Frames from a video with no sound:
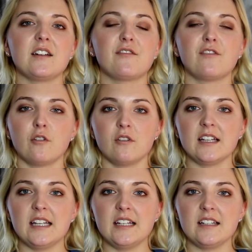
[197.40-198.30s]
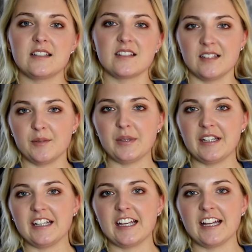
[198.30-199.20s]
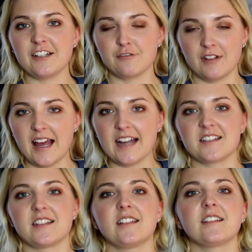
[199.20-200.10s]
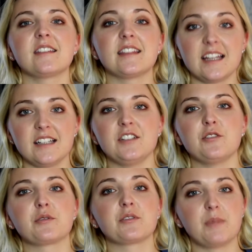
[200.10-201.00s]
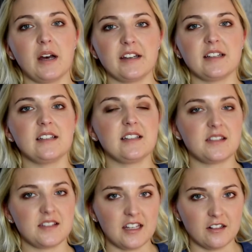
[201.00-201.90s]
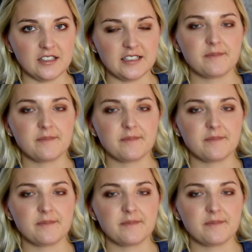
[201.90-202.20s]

fully sleeping and relaxing, then your body is healing.